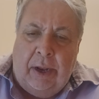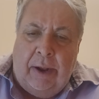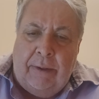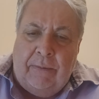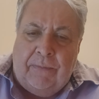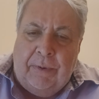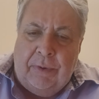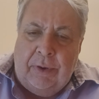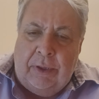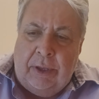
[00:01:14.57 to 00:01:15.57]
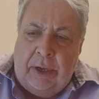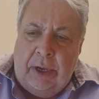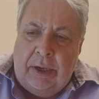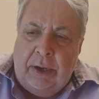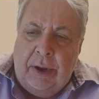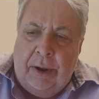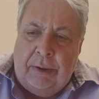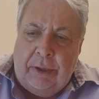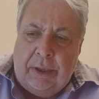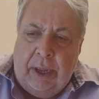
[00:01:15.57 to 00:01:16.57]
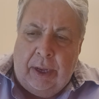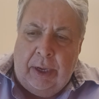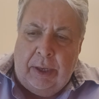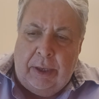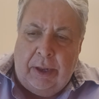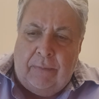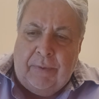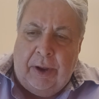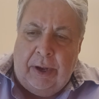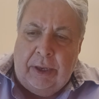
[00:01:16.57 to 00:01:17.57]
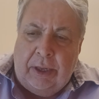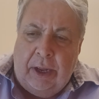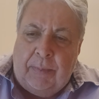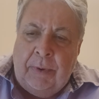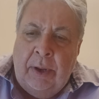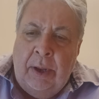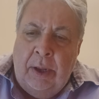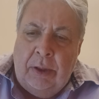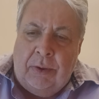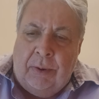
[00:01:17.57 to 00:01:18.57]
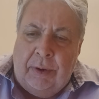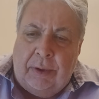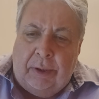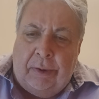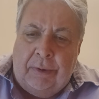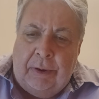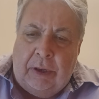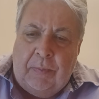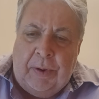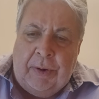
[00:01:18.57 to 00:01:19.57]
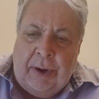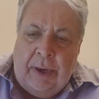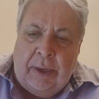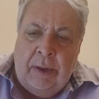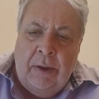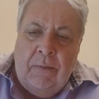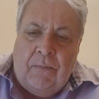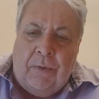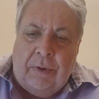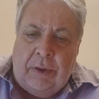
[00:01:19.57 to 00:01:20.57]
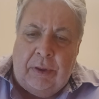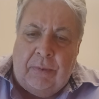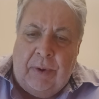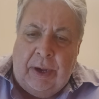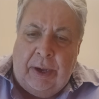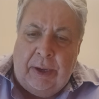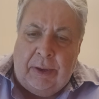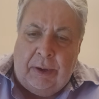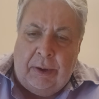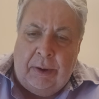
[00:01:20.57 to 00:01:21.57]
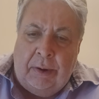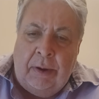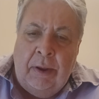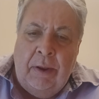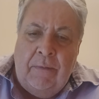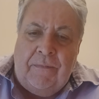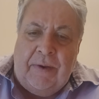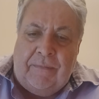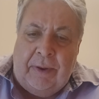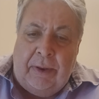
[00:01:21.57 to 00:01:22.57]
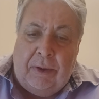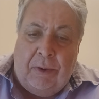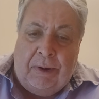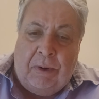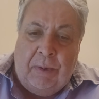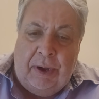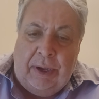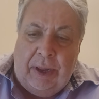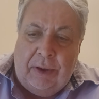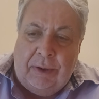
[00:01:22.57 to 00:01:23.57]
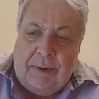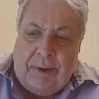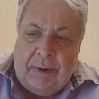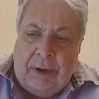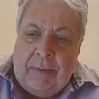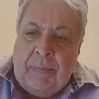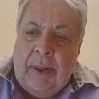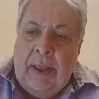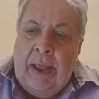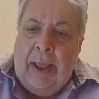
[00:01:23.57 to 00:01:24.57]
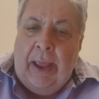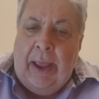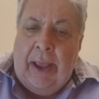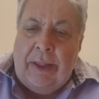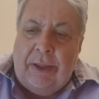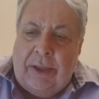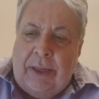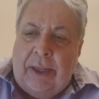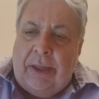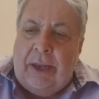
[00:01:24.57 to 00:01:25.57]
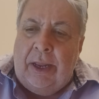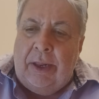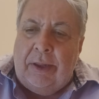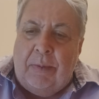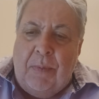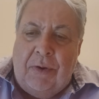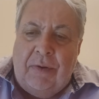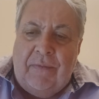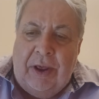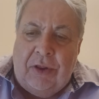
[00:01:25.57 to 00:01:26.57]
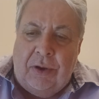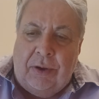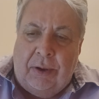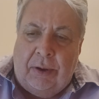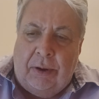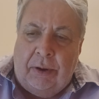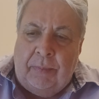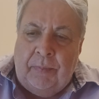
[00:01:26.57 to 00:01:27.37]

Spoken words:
The first is the need to know. The second is self concept. Third is the learner experience. Fourth is the readiness to learn. Fifth is orientation to learning. And the sixth is the motivation to learn.